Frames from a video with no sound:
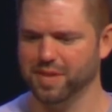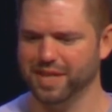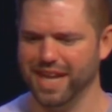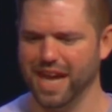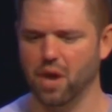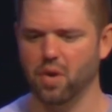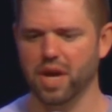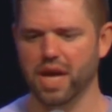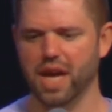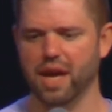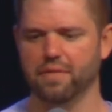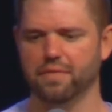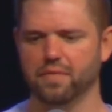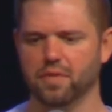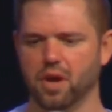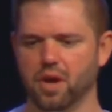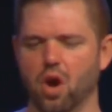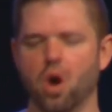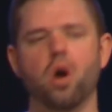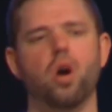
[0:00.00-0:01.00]
but now I
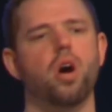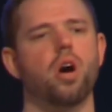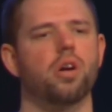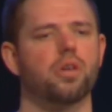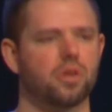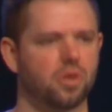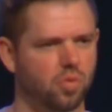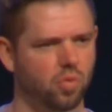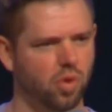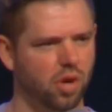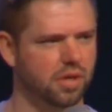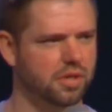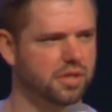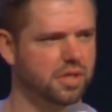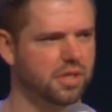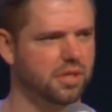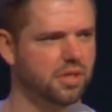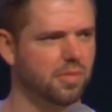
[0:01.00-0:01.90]
have a harder work to